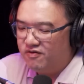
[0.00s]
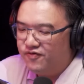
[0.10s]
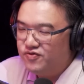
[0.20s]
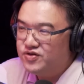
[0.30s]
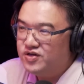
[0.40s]

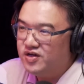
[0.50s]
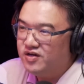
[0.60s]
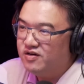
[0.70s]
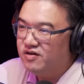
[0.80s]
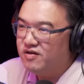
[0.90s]
confusion,
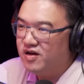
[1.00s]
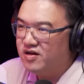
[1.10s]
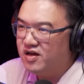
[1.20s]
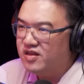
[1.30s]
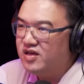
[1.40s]

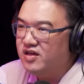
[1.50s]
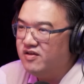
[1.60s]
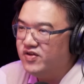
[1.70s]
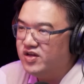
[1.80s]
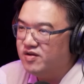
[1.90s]
and I think
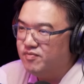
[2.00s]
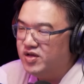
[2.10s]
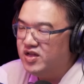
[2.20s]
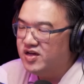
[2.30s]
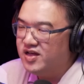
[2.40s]
even in the
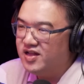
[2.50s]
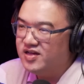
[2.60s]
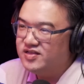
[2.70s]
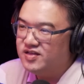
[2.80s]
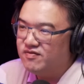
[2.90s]
media
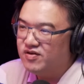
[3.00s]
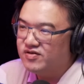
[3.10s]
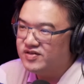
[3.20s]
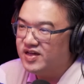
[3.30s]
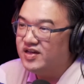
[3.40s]
headlines, they were
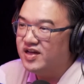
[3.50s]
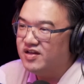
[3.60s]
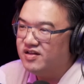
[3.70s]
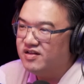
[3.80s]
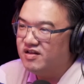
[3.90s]
not saying that
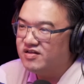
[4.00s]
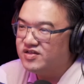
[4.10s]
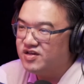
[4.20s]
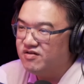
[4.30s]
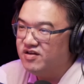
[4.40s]

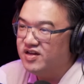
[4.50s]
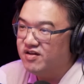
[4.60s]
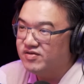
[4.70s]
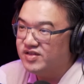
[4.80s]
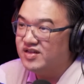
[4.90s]
necessarily
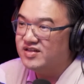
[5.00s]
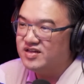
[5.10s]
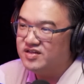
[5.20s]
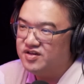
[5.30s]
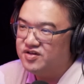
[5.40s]
that it was an
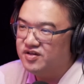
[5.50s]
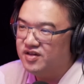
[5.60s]
assassination